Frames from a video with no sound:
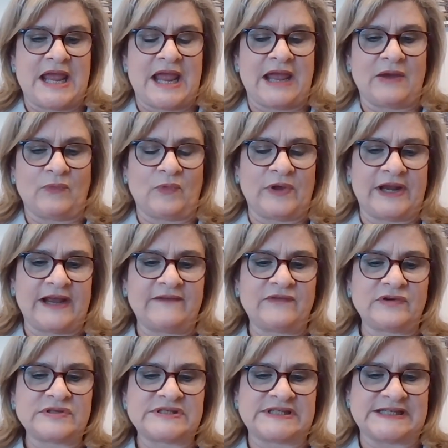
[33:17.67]
And
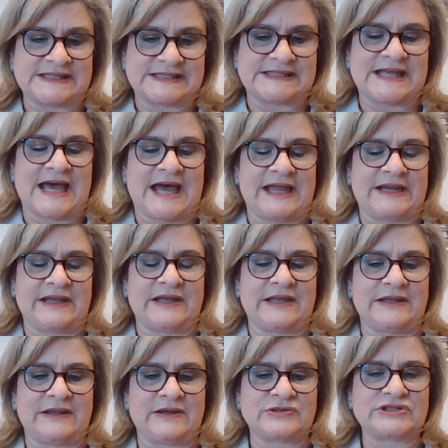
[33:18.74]
whatever is
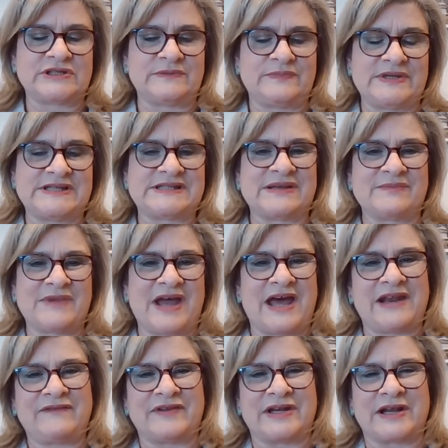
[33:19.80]
decided, there should be some
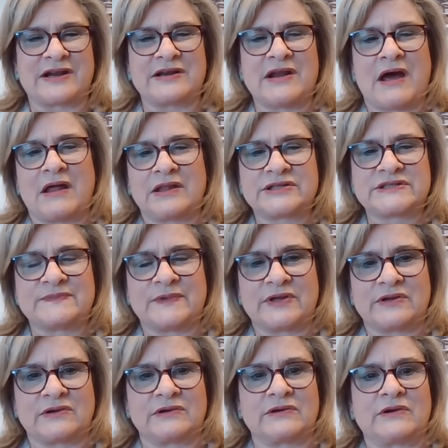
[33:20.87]
kind of an
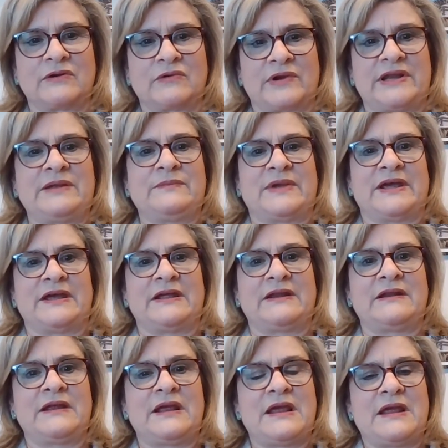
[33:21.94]
acknowledgement or
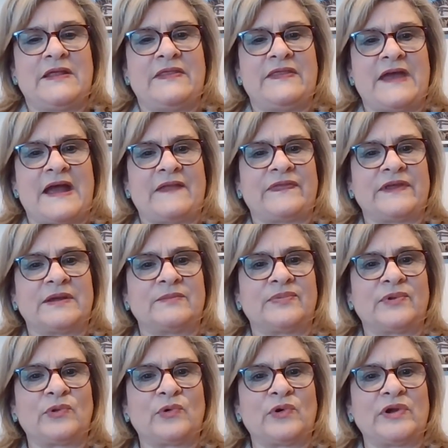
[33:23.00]
agreement that the
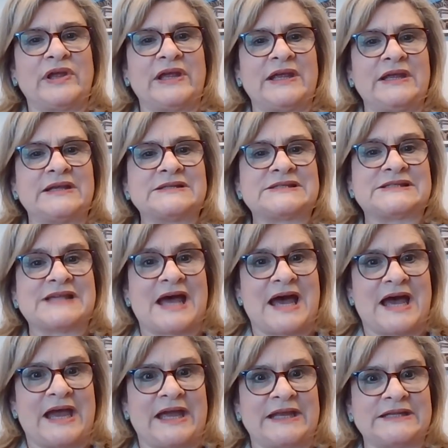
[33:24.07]
employee
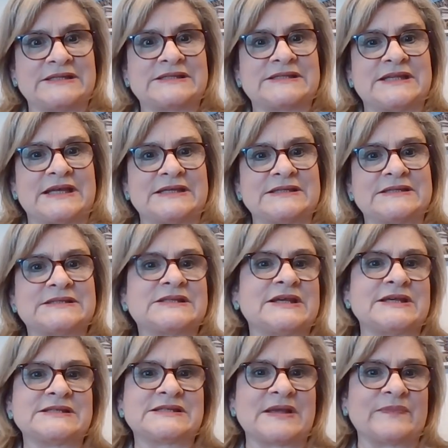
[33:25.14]
signs that
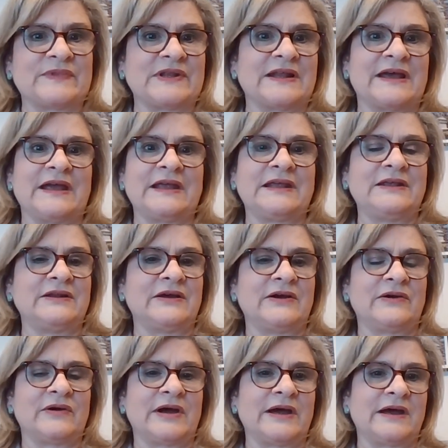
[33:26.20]
says something like,
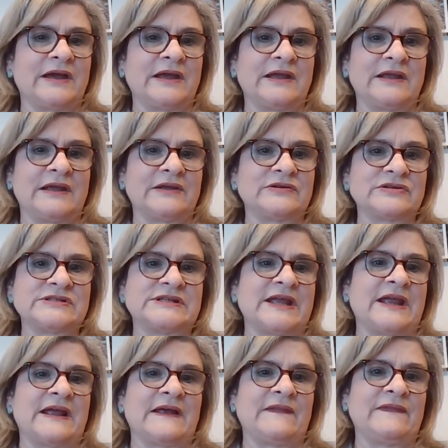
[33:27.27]
I
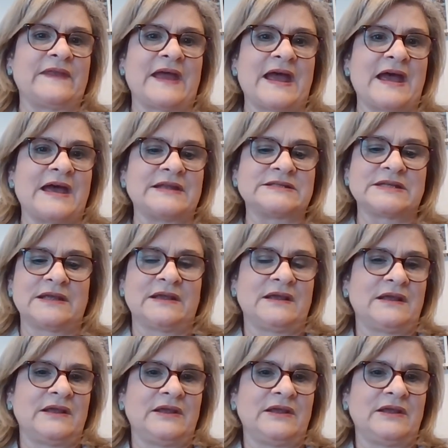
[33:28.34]
understand that